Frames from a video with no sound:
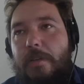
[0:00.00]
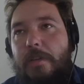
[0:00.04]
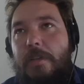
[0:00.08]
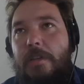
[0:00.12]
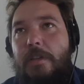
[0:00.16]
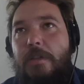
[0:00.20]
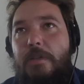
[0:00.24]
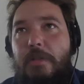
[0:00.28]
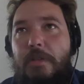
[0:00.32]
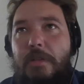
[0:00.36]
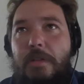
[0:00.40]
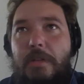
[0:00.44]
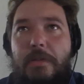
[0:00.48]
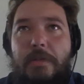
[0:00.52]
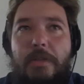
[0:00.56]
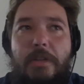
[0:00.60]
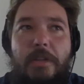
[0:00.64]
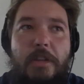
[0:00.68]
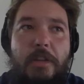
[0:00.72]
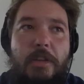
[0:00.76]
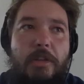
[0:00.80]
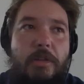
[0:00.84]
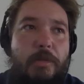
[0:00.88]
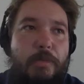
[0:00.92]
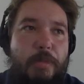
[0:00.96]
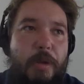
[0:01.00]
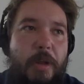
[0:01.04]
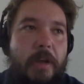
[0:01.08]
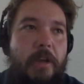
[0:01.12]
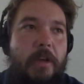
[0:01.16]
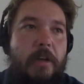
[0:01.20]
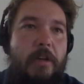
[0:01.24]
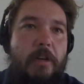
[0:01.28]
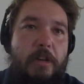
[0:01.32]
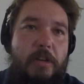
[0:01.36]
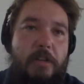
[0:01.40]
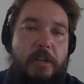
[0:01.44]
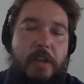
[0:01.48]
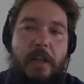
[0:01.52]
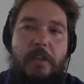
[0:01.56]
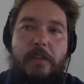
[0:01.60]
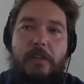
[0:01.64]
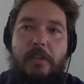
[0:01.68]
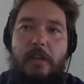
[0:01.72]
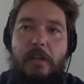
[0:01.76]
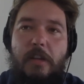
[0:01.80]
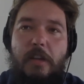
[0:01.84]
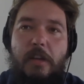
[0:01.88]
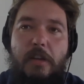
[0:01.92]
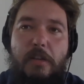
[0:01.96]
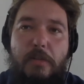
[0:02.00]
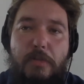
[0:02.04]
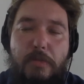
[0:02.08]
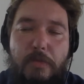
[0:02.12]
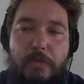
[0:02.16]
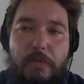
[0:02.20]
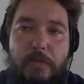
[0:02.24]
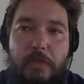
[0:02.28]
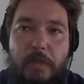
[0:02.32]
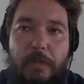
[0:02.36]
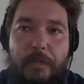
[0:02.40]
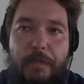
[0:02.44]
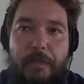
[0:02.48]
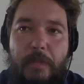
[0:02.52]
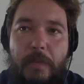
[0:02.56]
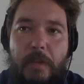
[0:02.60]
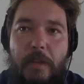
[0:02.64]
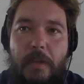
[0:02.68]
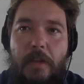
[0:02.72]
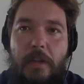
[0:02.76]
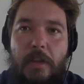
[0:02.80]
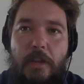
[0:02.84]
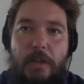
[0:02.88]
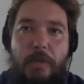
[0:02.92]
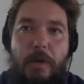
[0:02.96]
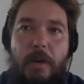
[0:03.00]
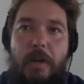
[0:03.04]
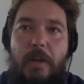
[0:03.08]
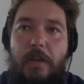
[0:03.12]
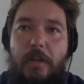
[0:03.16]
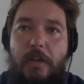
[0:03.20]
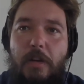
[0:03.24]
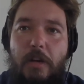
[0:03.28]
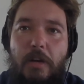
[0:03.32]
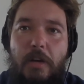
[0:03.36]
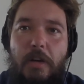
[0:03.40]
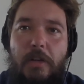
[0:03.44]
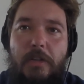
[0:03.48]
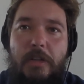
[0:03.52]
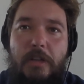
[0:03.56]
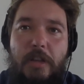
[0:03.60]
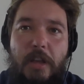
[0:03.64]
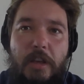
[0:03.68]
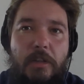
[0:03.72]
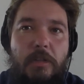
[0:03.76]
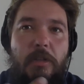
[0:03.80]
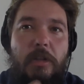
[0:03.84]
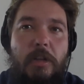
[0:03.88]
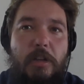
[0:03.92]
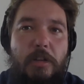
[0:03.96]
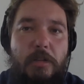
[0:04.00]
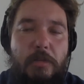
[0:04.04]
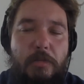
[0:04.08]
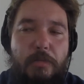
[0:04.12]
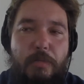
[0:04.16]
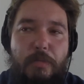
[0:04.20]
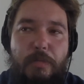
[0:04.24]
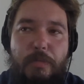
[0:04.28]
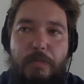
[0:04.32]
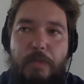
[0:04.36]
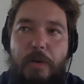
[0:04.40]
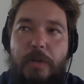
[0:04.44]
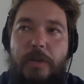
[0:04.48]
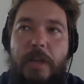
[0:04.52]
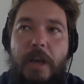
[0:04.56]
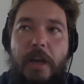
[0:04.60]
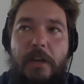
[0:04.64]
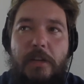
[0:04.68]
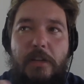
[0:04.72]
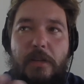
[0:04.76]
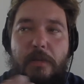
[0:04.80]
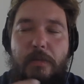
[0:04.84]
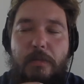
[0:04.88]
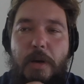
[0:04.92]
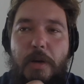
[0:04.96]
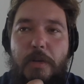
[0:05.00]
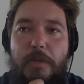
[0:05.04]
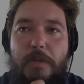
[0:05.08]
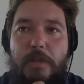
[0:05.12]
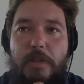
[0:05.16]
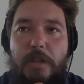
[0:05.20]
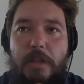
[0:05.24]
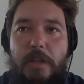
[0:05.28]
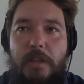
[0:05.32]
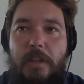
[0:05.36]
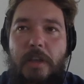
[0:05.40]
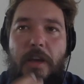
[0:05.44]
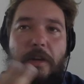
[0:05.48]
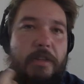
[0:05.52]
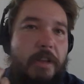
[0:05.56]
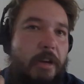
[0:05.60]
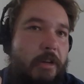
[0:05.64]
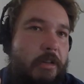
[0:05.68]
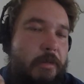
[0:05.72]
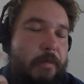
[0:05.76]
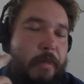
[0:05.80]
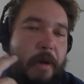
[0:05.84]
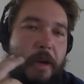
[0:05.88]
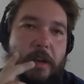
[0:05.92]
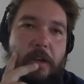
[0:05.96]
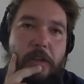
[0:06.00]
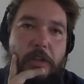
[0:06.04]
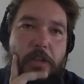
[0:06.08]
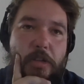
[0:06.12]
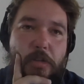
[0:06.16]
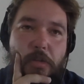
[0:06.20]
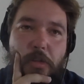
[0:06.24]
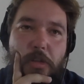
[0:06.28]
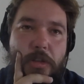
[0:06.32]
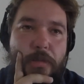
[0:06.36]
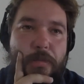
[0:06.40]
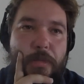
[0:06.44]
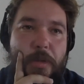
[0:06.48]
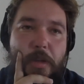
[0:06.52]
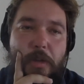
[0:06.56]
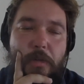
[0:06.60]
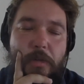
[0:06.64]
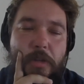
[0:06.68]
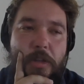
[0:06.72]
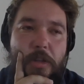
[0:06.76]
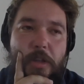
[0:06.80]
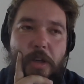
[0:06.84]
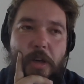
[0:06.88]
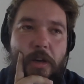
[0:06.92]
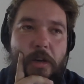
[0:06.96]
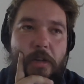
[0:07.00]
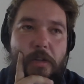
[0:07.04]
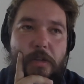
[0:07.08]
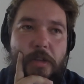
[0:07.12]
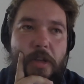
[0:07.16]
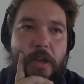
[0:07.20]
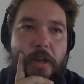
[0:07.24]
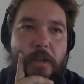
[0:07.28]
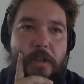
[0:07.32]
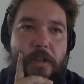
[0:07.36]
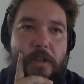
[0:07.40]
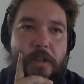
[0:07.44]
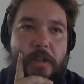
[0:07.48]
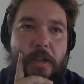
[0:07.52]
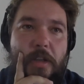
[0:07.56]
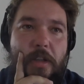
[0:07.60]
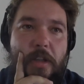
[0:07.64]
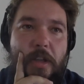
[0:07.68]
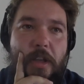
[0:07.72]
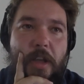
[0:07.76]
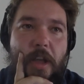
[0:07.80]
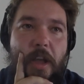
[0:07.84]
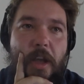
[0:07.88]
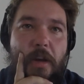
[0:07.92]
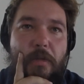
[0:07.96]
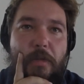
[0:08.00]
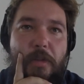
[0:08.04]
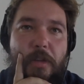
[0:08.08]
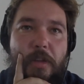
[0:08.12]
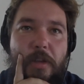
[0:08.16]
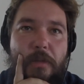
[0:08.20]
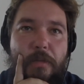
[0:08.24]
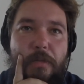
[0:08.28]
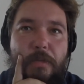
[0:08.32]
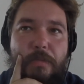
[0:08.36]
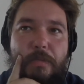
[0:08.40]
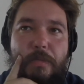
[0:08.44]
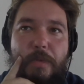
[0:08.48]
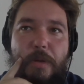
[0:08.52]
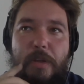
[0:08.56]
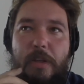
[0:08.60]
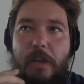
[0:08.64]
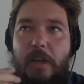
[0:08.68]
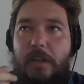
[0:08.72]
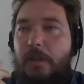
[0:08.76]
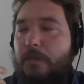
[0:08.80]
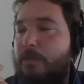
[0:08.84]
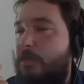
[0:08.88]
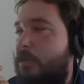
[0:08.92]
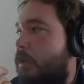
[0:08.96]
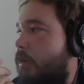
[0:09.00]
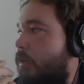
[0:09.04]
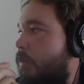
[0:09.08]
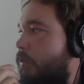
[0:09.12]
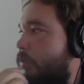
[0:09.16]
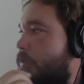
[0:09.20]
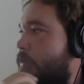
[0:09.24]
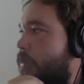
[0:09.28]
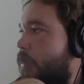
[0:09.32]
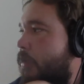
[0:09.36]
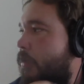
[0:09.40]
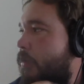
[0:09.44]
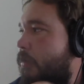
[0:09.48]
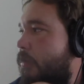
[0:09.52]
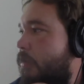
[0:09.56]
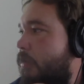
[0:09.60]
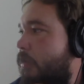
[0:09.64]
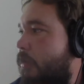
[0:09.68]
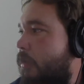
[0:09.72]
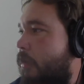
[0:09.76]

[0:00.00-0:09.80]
that you're playing a good density of threatening cards, and then you can protect them mostly. And that was my issue ultimately with the Cheerios decks, is like they can't really protect themselves. So